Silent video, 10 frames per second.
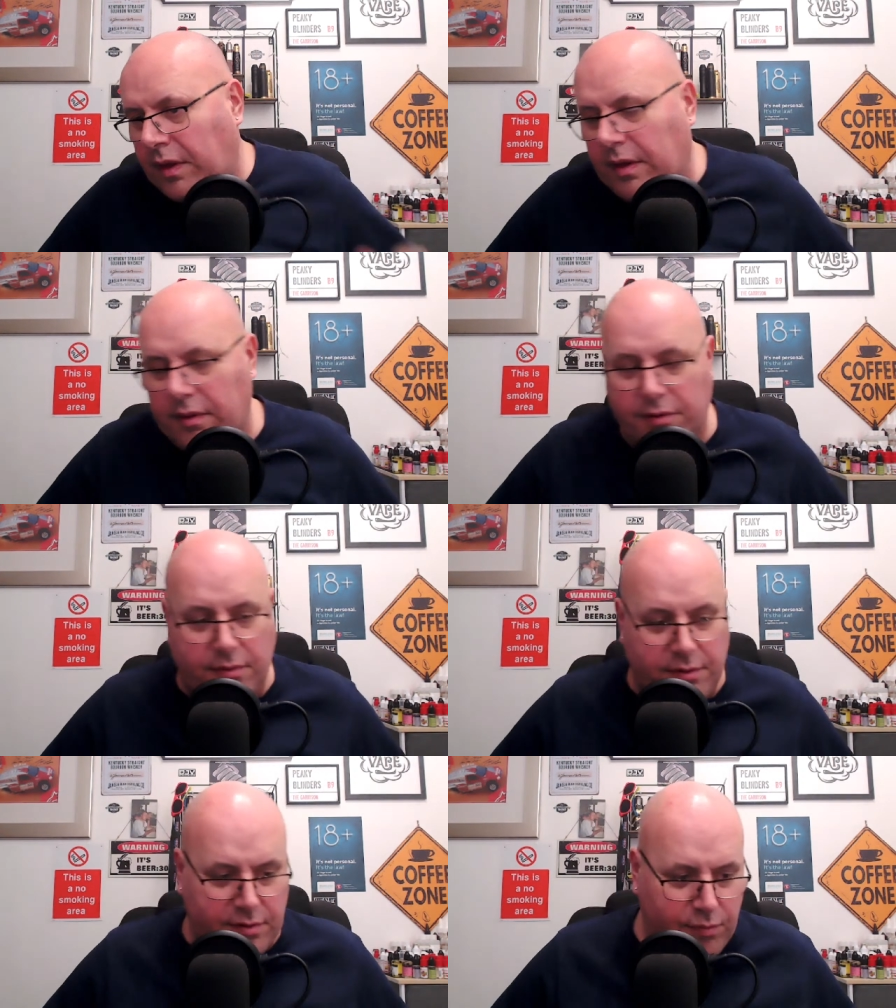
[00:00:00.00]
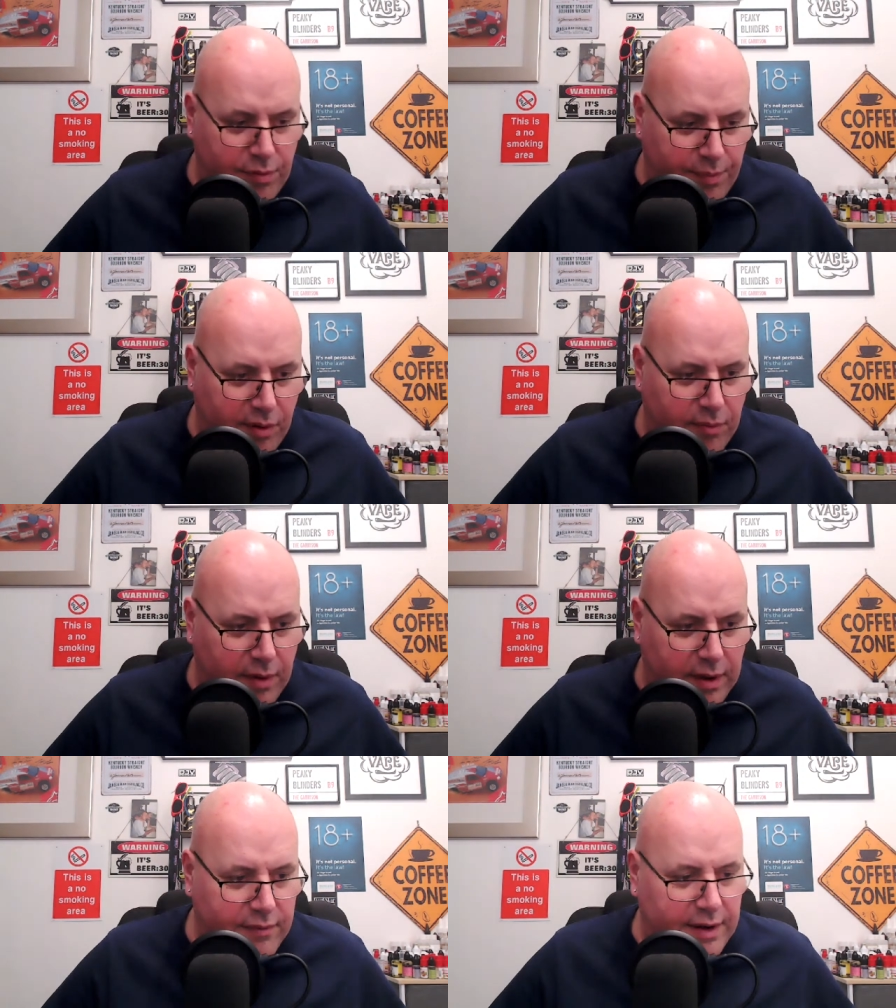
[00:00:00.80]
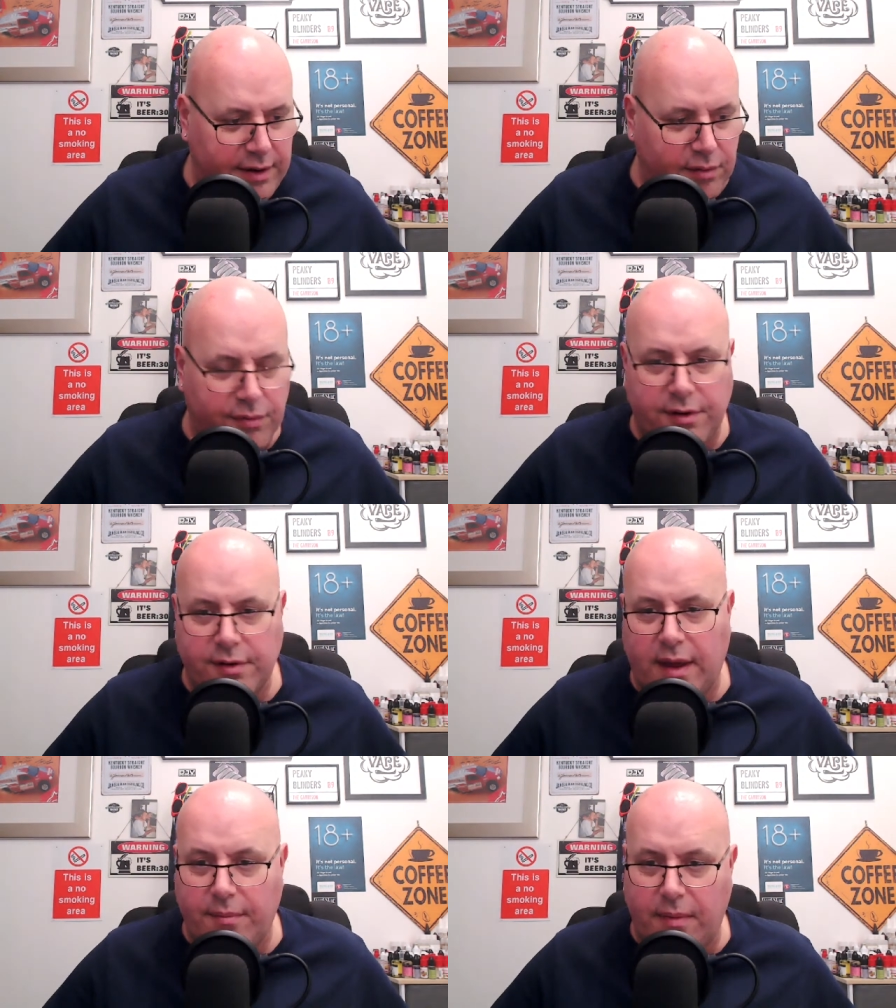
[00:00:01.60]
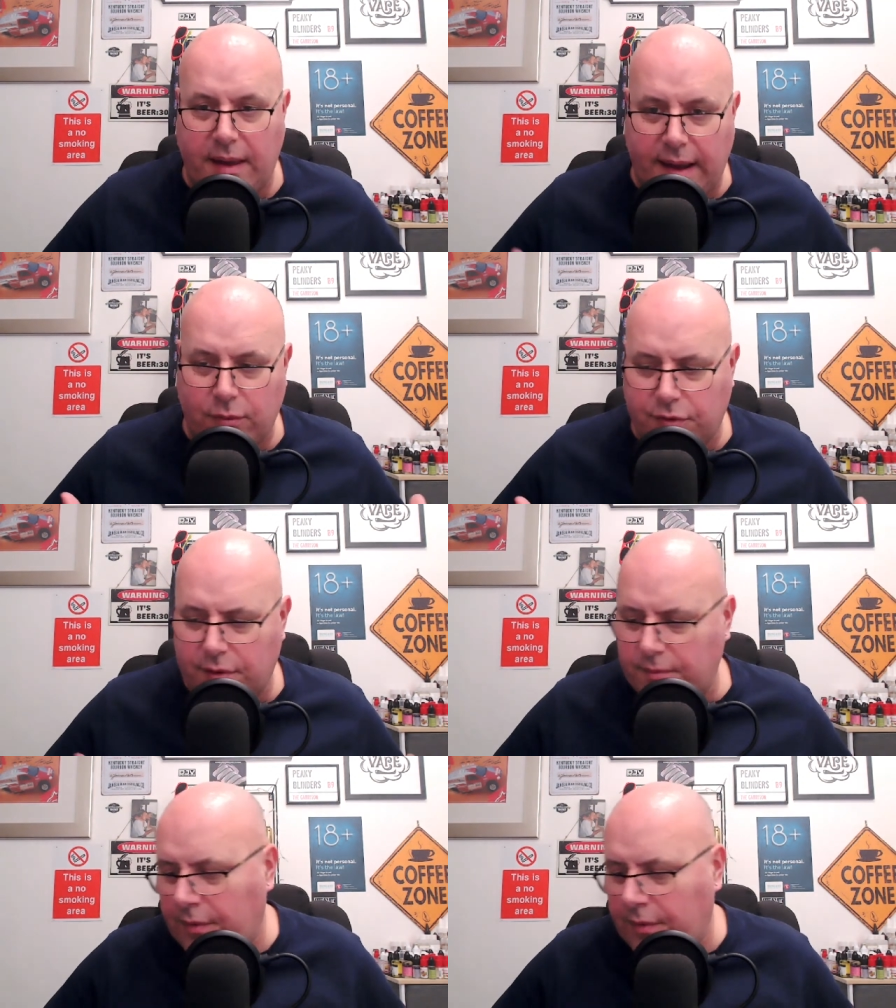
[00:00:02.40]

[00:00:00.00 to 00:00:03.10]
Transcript: There's always comes a point where you've had enough and it's like, out.